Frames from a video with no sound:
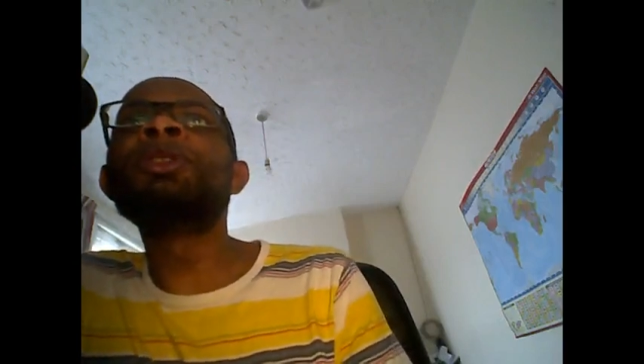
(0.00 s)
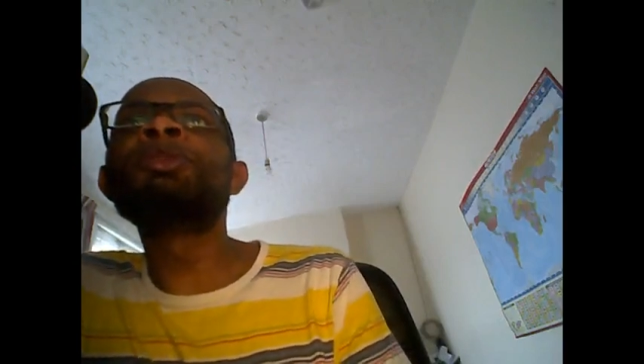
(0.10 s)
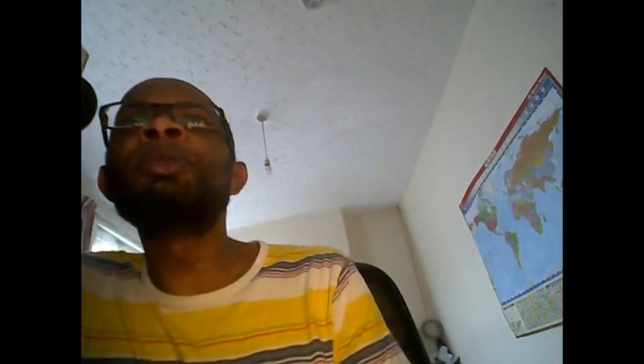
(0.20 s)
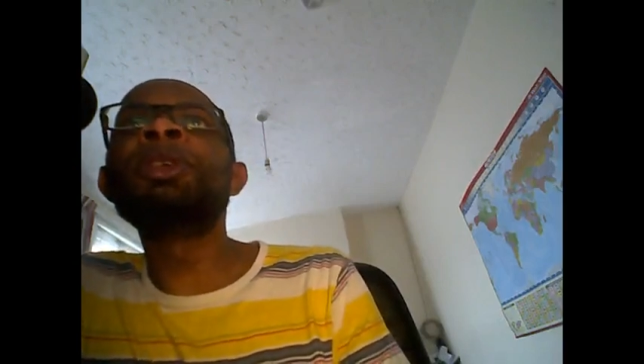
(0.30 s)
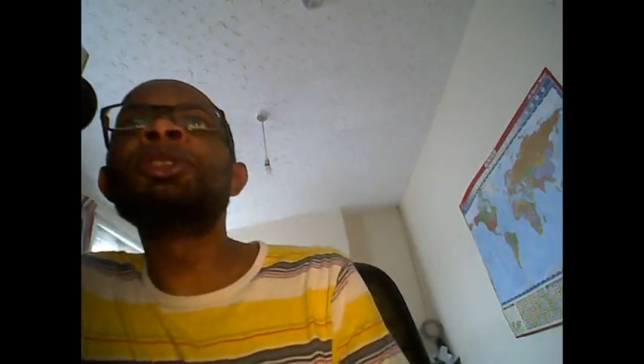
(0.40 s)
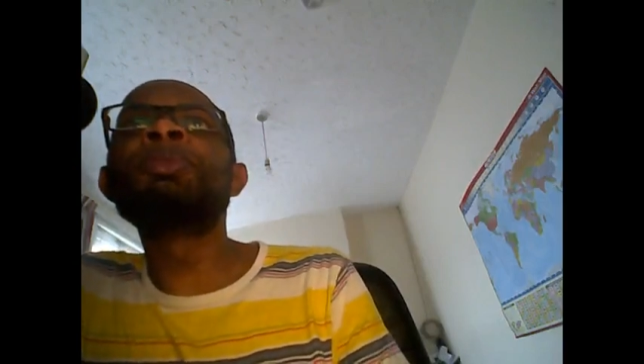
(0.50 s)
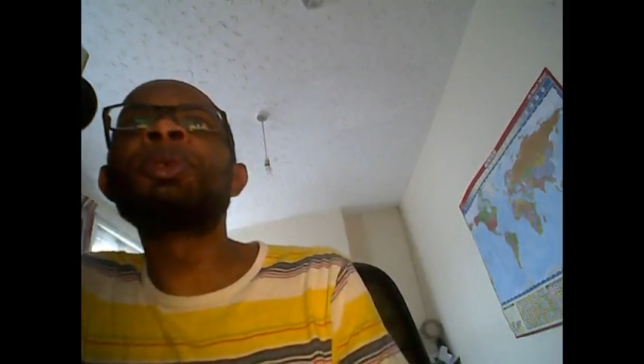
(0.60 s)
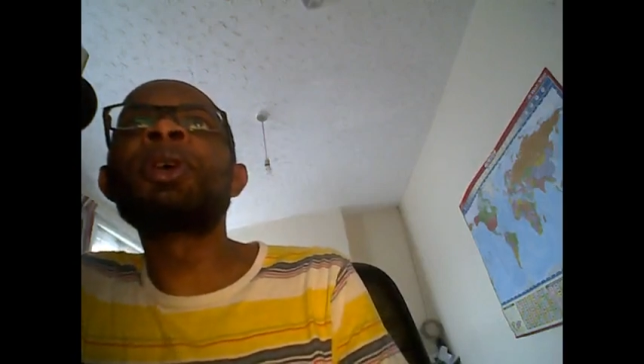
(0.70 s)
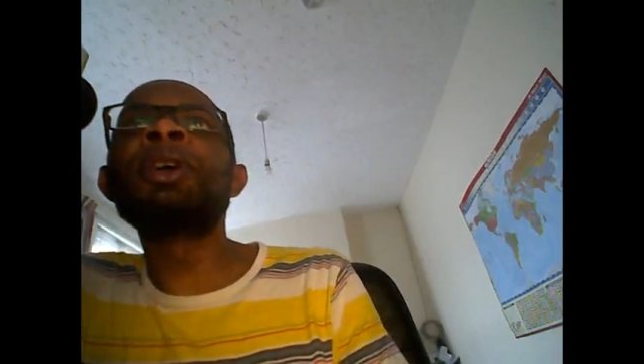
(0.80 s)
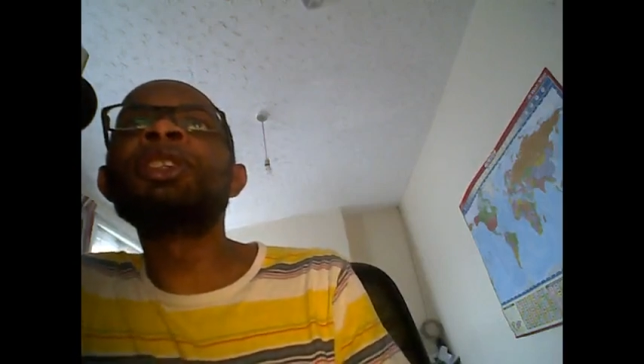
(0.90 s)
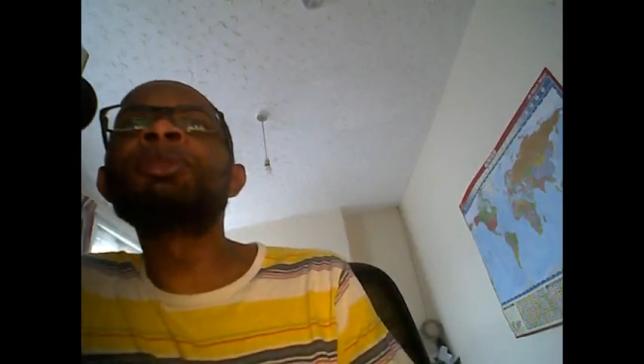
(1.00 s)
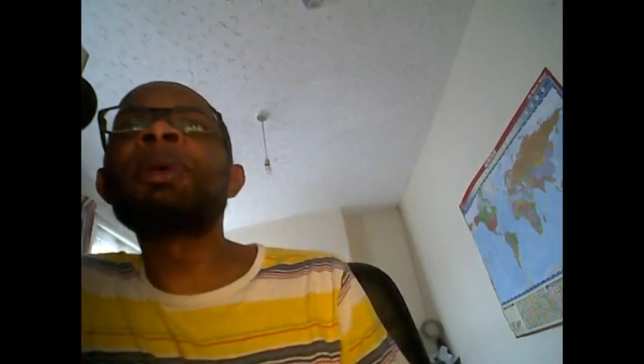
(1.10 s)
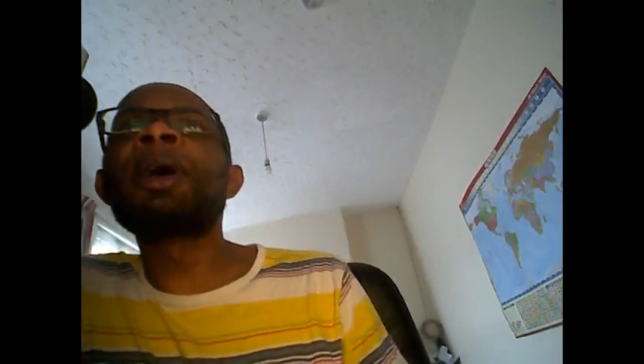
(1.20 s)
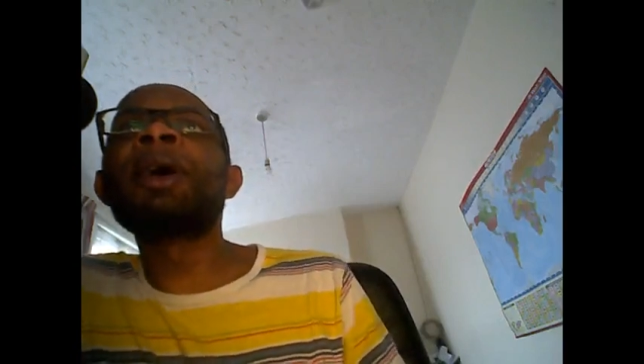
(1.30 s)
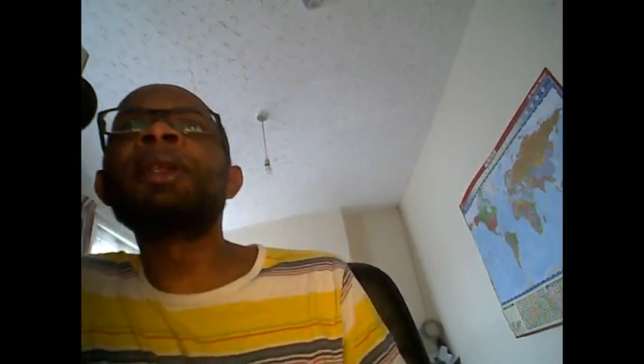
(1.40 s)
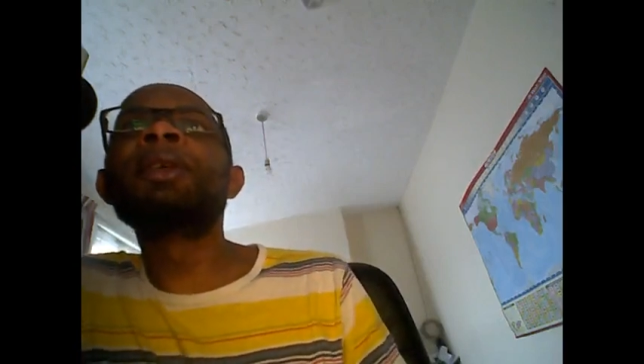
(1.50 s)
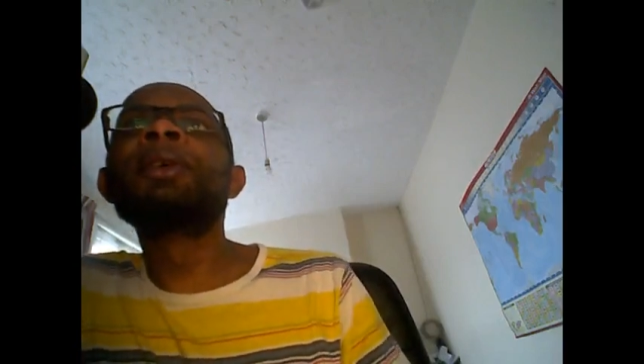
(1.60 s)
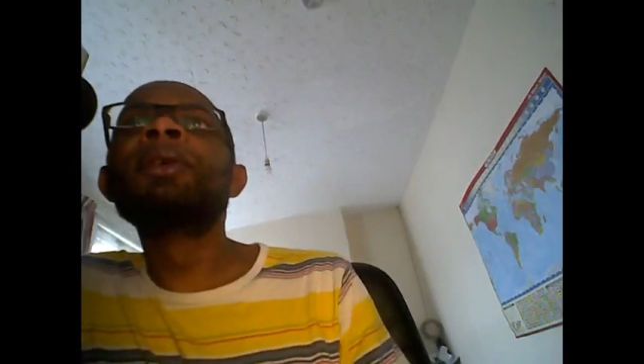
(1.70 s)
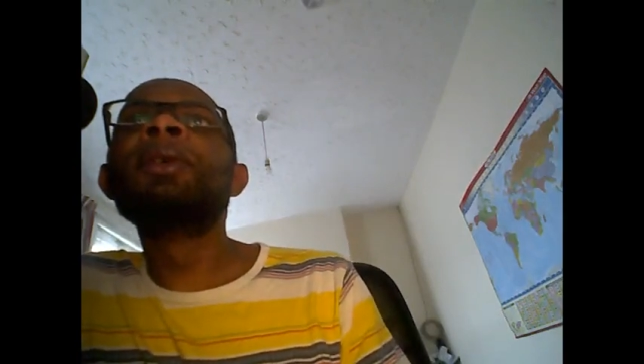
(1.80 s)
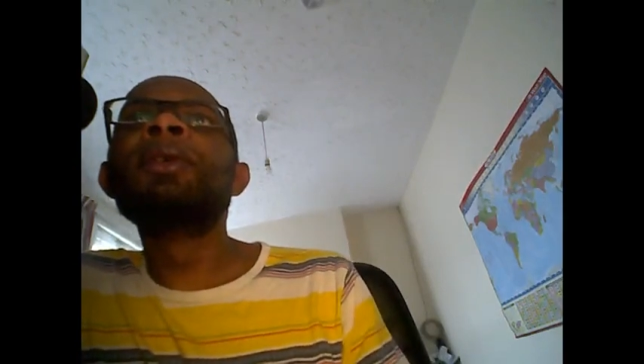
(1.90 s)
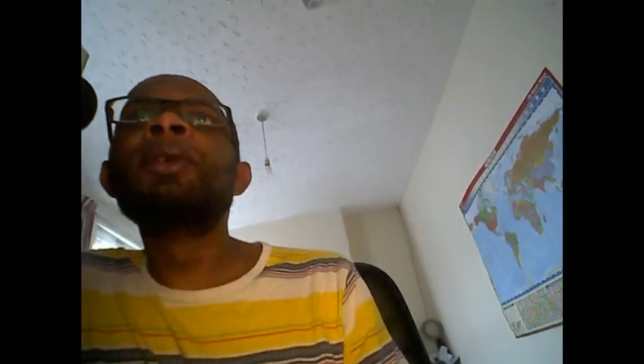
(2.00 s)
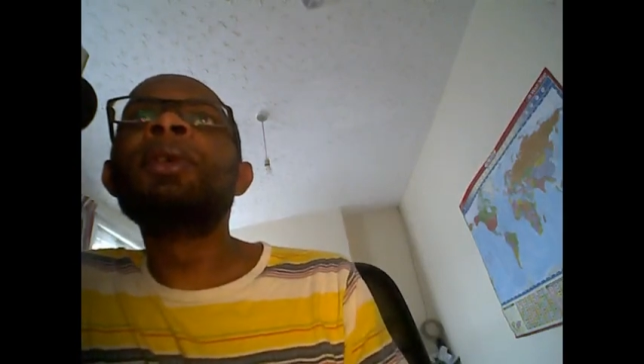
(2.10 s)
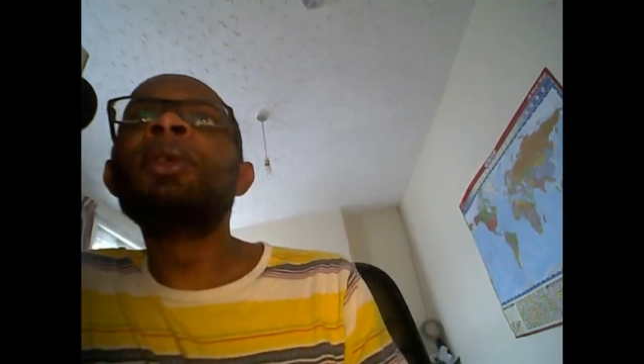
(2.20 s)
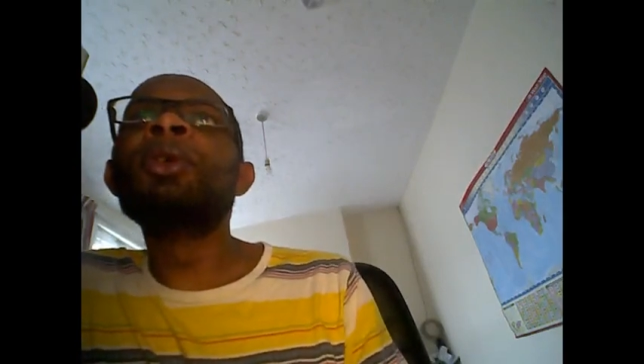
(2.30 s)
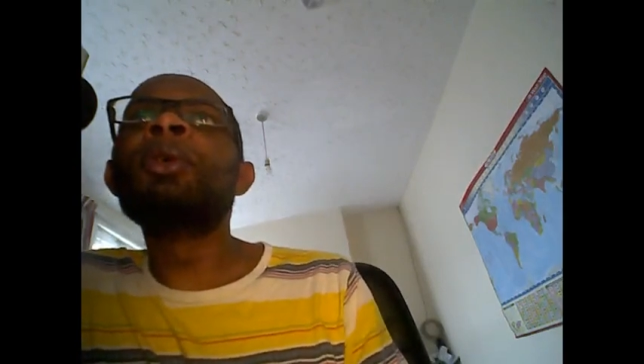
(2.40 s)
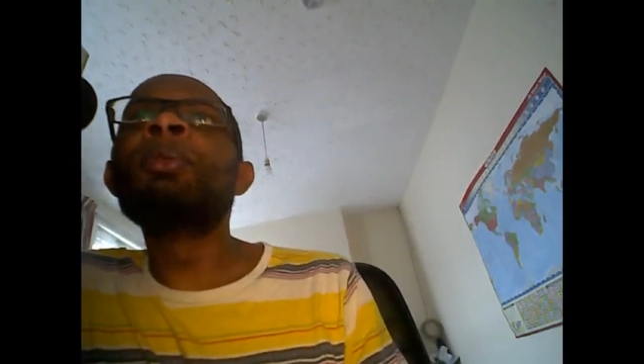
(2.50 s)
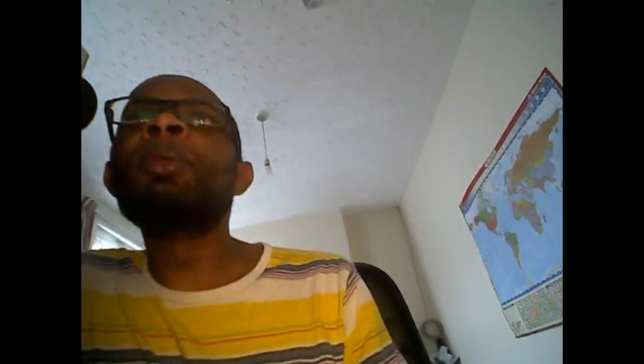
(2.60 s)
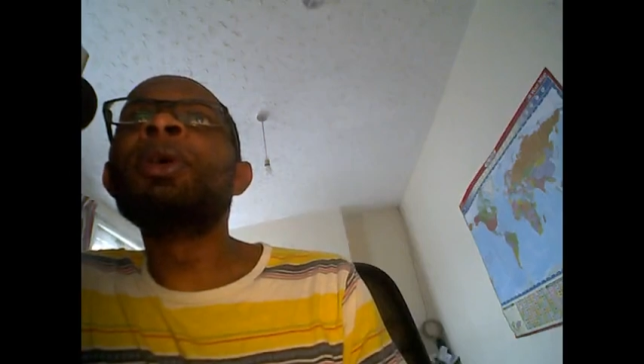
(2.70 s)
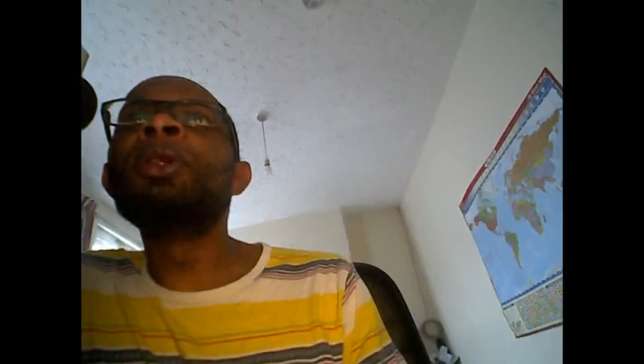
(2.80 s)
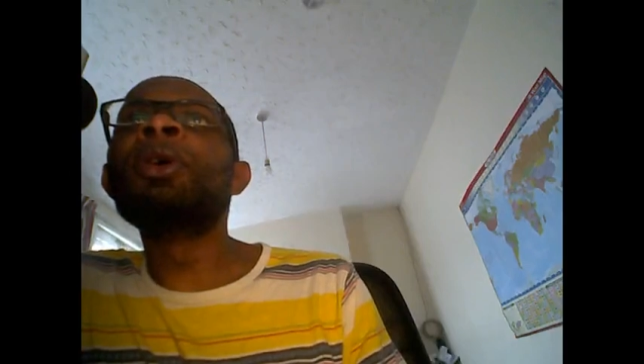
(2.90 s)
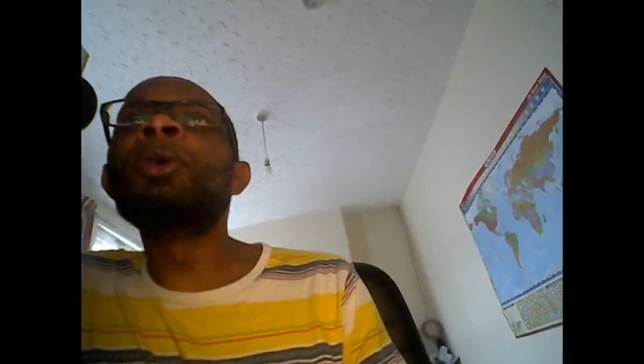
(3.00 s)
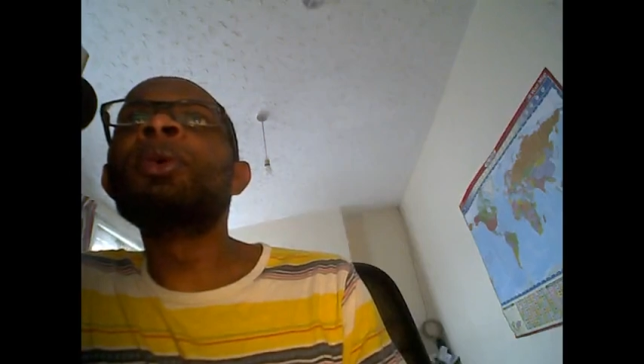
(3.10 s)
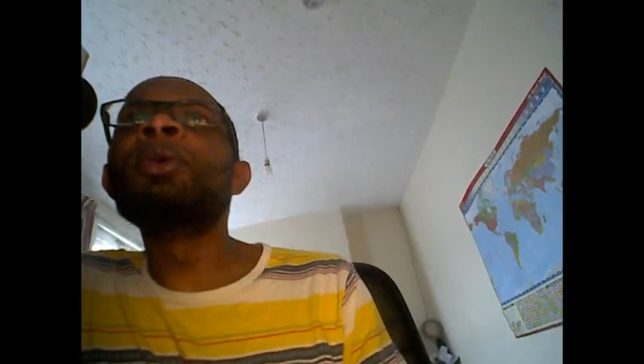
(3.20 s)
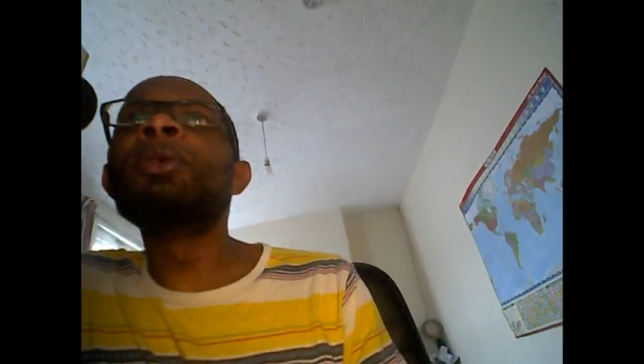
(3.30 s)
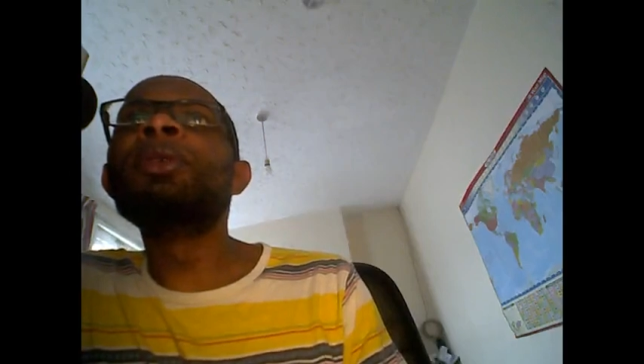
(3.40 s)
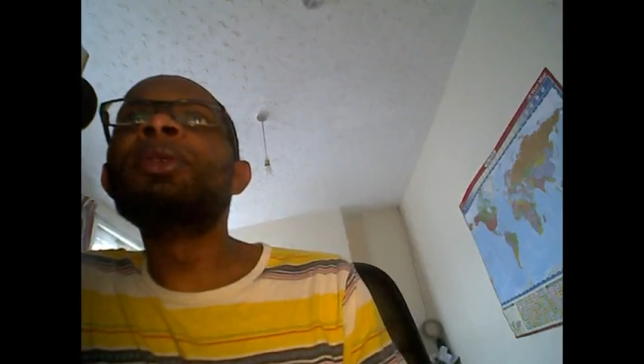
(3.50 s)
inspired, not, you know,